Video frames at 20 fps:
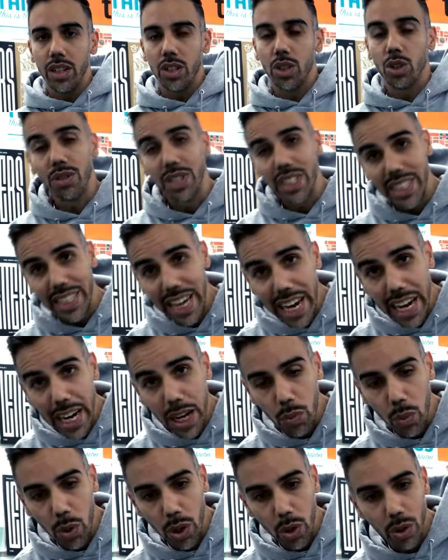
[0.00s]
So today
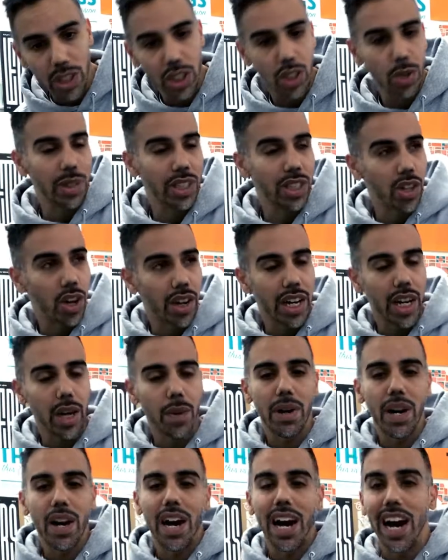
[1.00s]
we're going to be talking
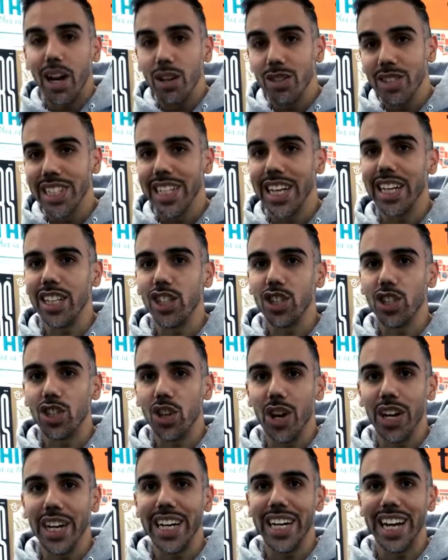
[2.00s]
about how to get
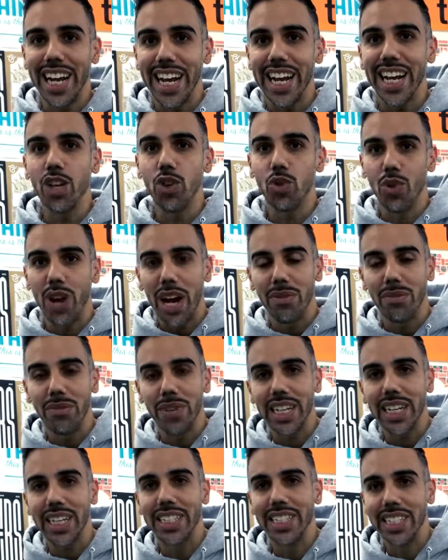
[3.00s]
started in
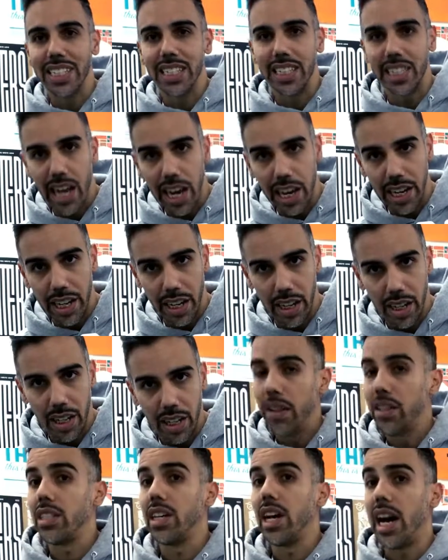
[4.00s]
graphic design.
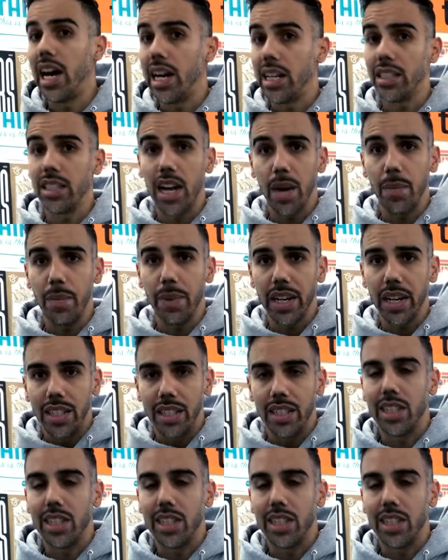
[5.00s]
It's a hot topic.